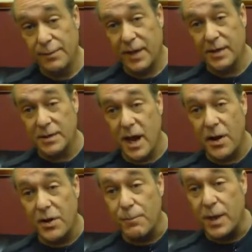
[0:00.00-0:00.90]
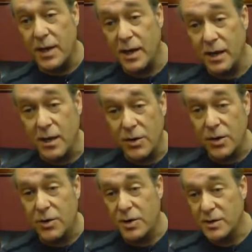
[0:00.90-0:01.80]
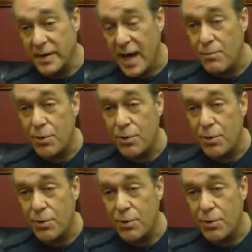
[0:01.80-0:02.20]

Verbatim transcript: Because now you're meeting, you know, you do your ten